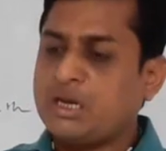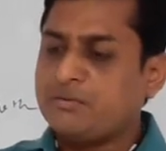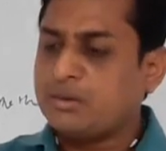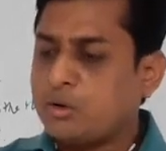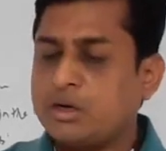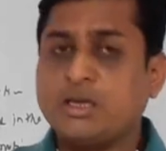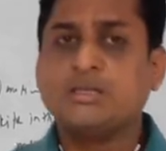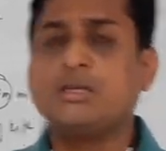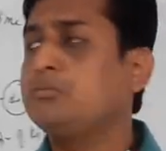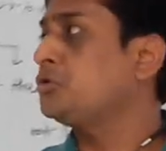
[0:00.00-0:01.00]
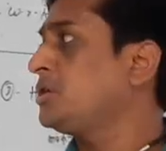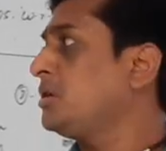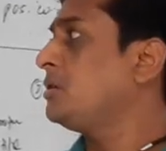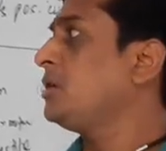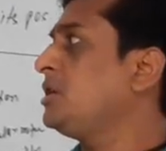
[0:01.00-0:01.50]
Whenever body is in
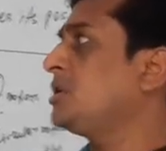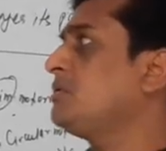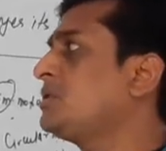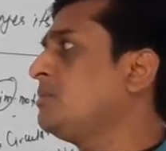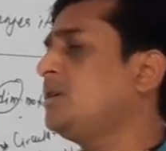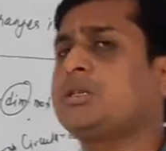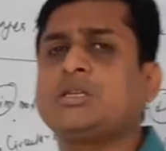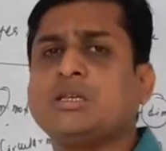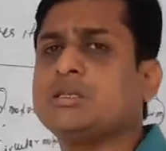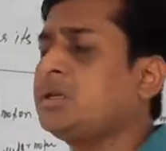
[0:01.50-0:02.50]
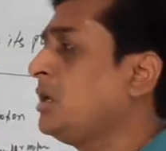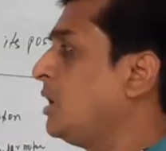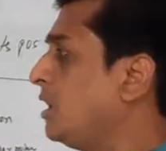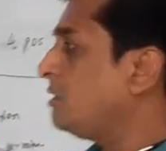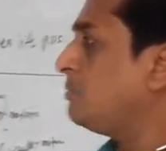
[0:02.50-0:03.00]
motion, it covers some distance,
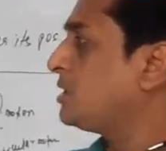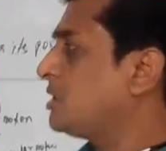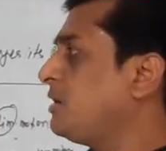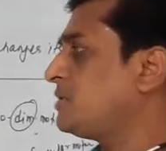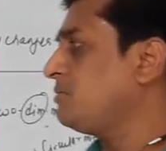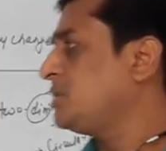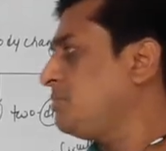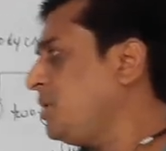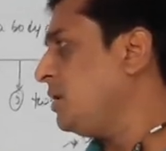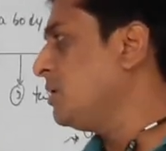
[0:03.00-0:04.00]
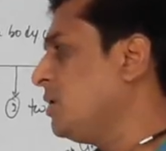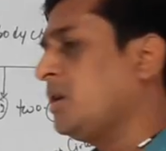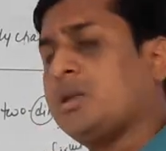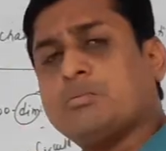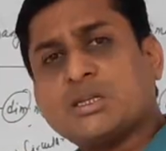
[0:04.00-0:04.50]
it must have some
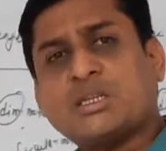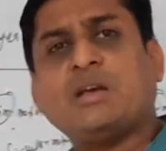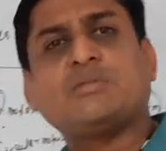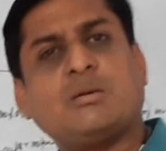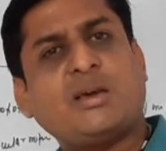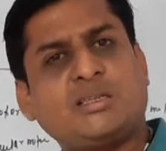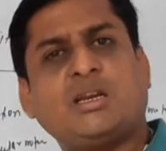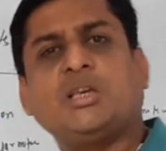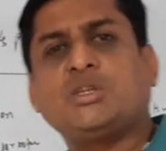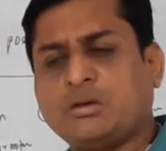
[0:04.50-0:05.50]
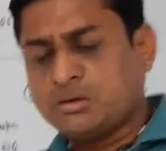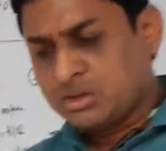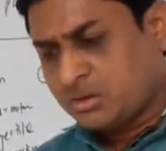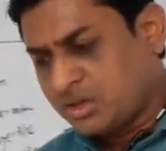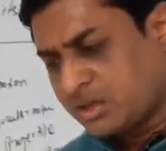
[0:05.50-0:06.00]
speed, must have some acceleration. So